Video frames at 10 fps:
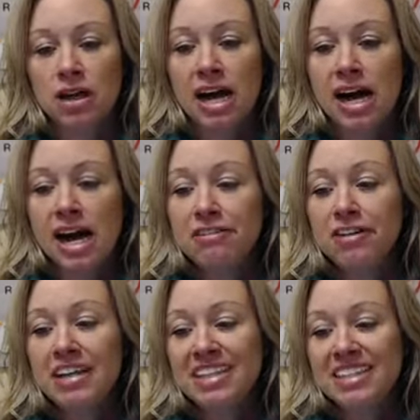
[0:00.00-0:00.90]
I
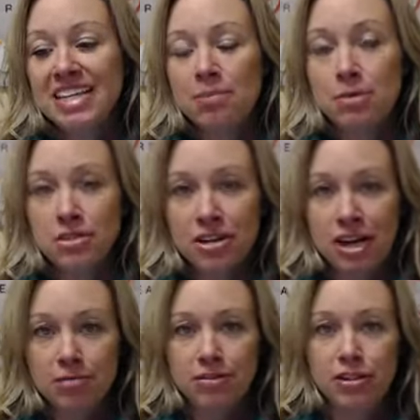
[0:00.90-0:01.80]
find examples are
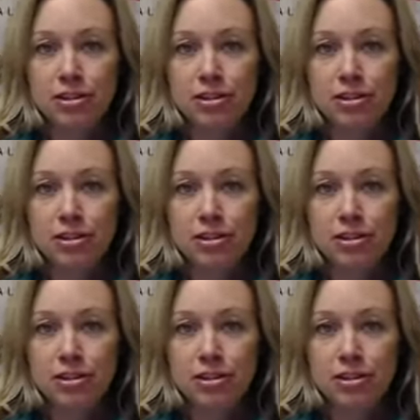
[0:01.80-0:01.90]
helpful.